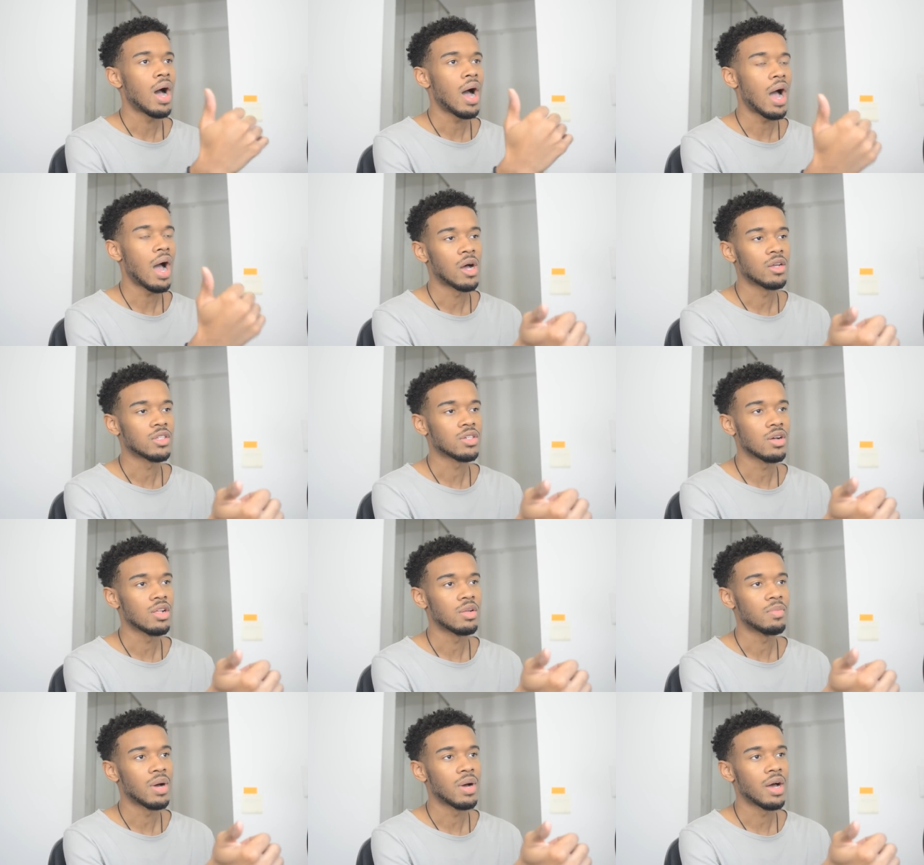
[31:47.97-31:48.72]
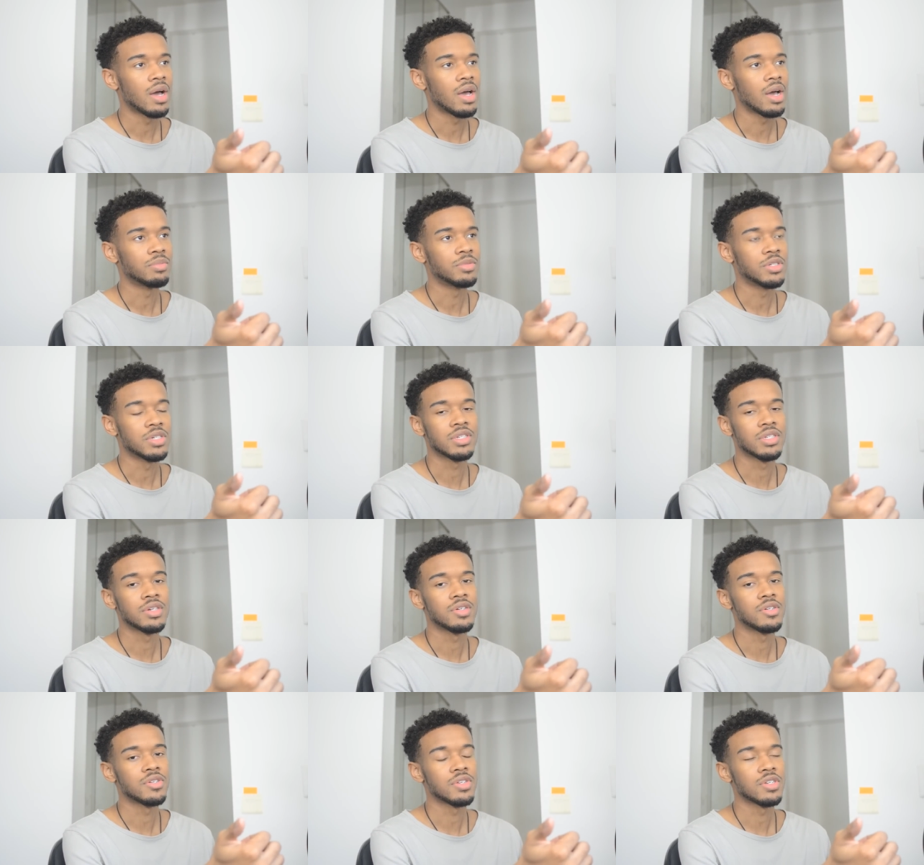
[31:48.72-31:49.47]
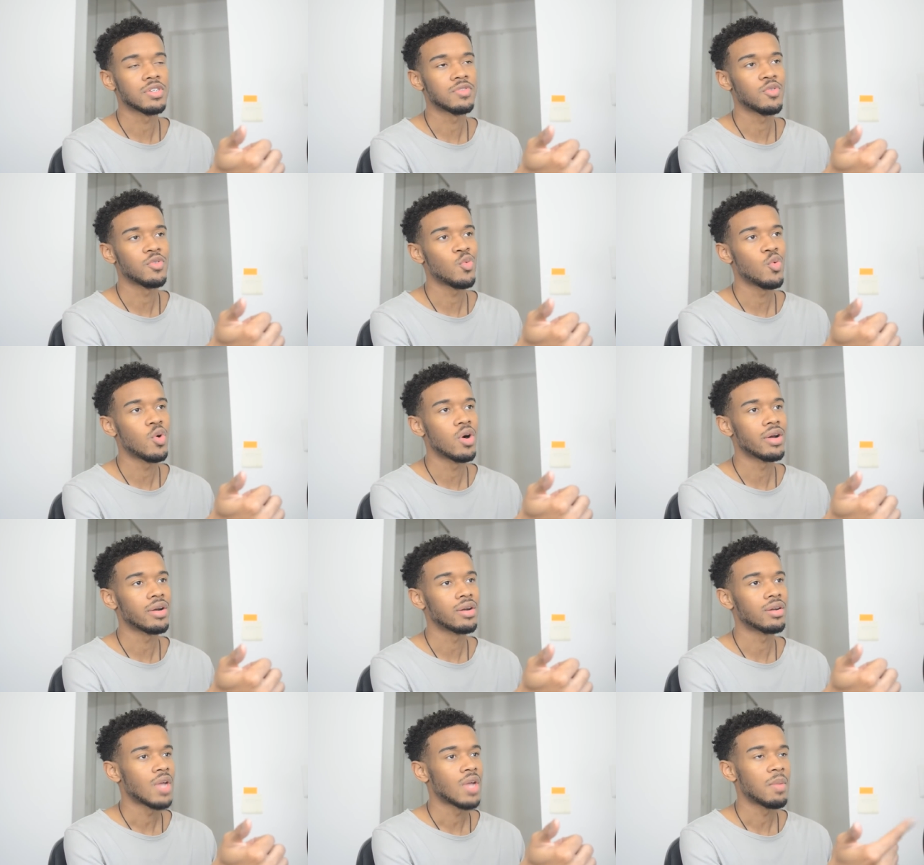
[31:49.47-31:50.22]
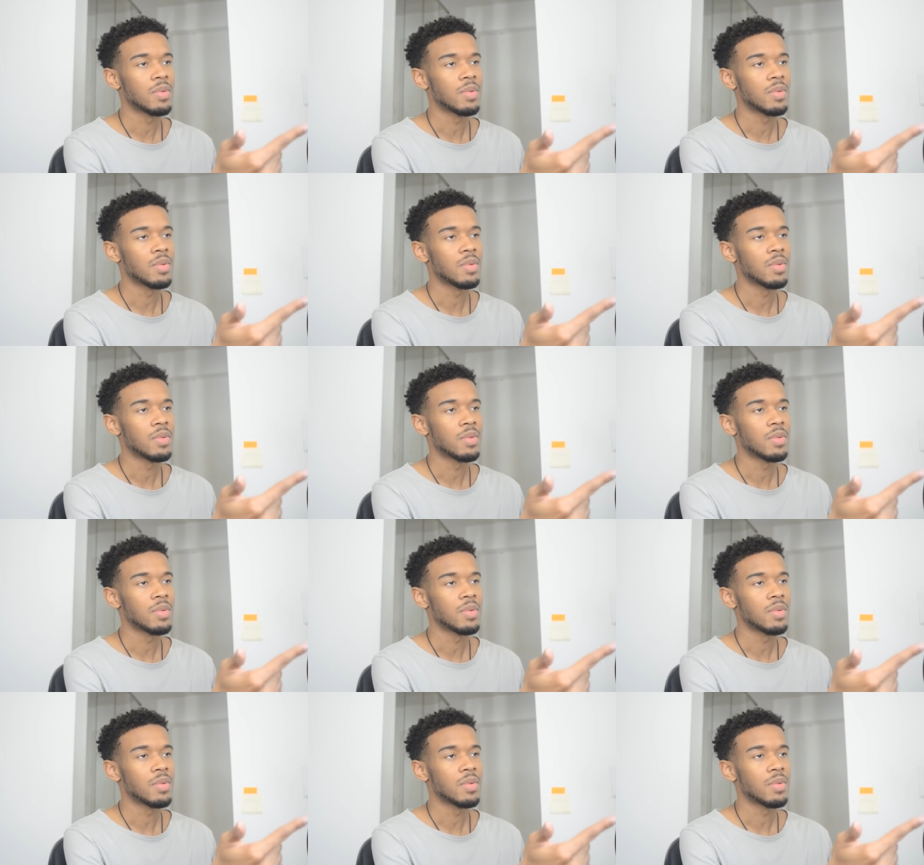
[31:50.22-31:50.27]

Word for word: How tall am I? I'm just under six foot one.